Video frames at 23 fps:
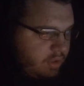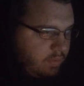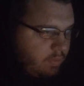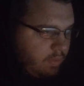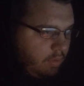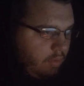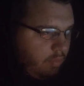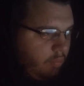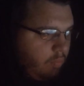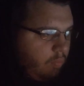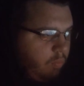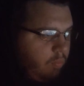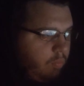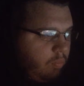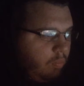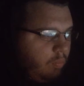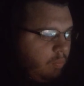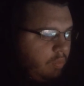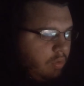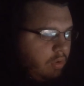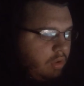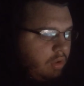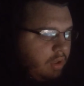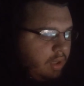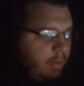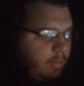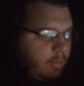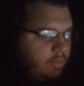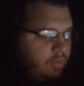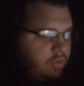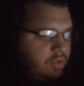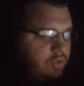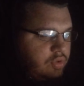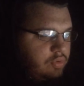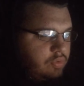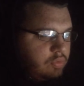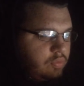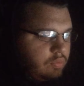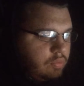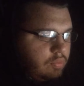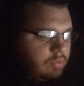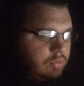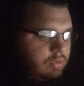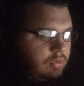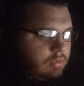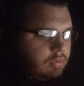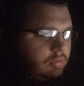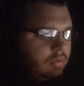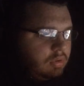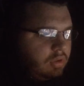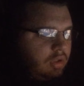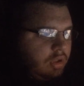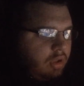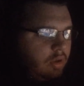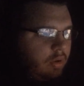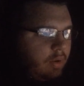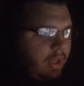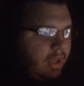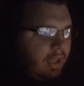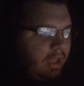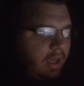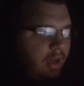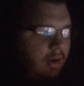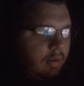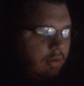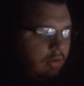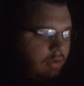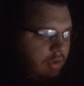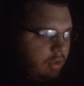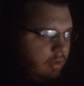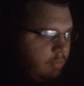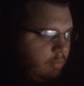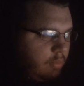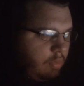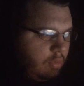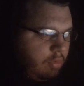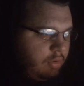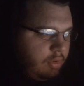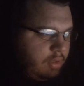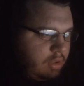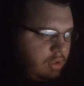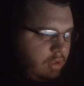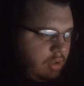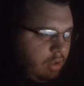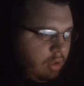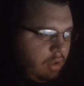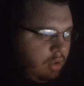We were able to hang out a lot more and